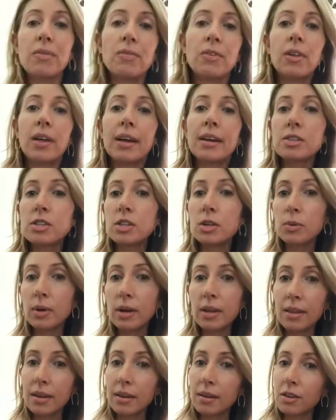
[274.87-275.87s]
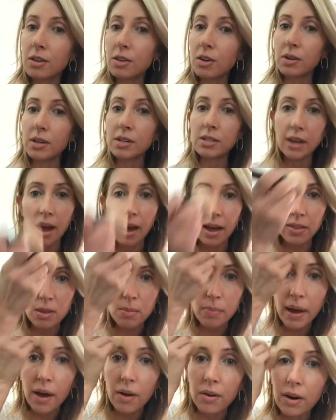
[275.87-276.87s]
But if you like dewy, then you don't need to add
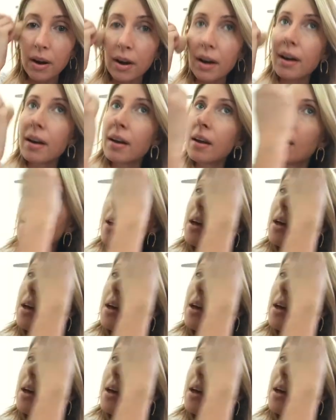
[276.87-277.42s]
the powder.